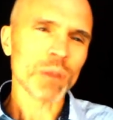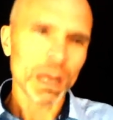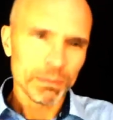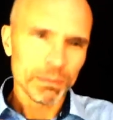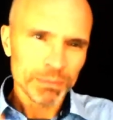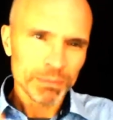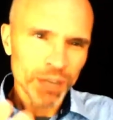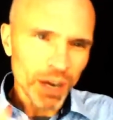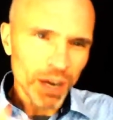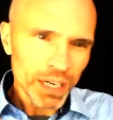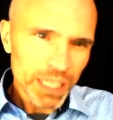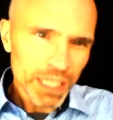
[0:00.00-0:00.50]

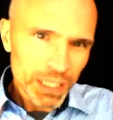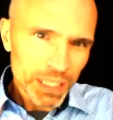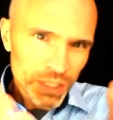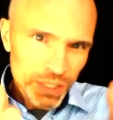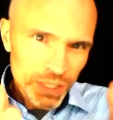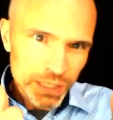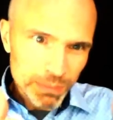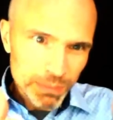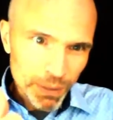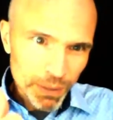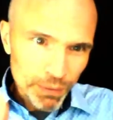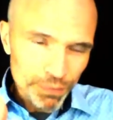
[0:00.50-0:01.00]
I'm talking
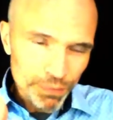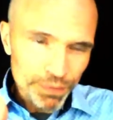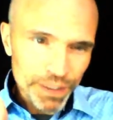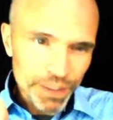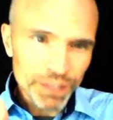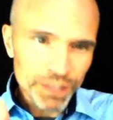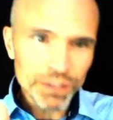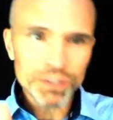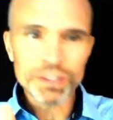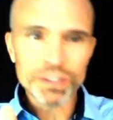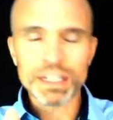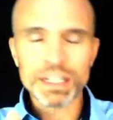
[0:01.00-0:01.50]
just about
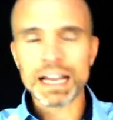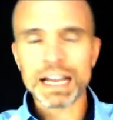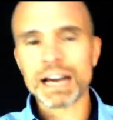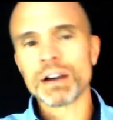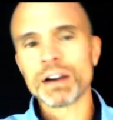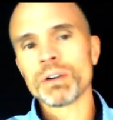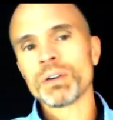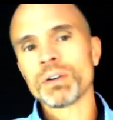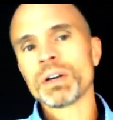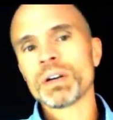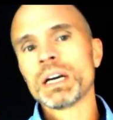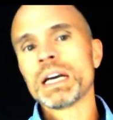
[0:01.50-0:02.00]
field
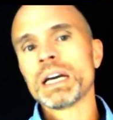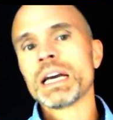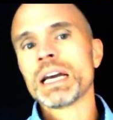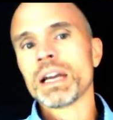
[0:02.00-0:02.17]
now,